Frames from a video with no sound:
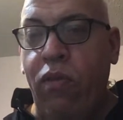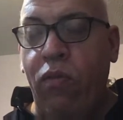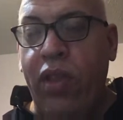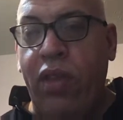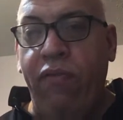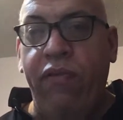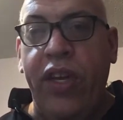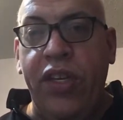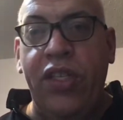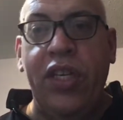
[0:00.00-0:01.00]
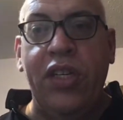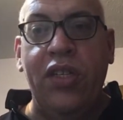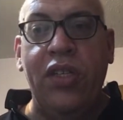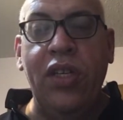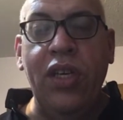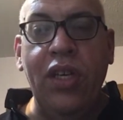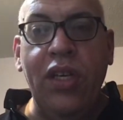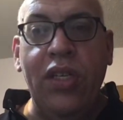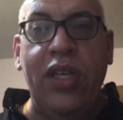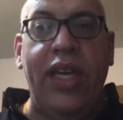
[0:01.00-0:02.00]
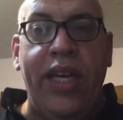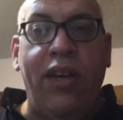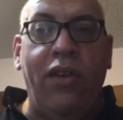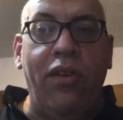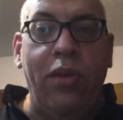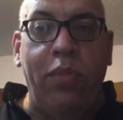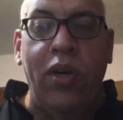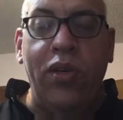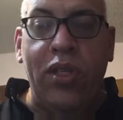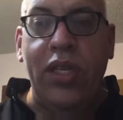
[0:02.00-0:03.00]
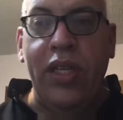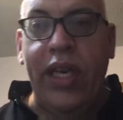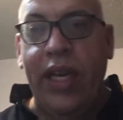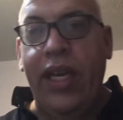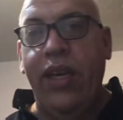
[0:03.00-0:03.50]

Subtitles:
with a vengeance to kill the person that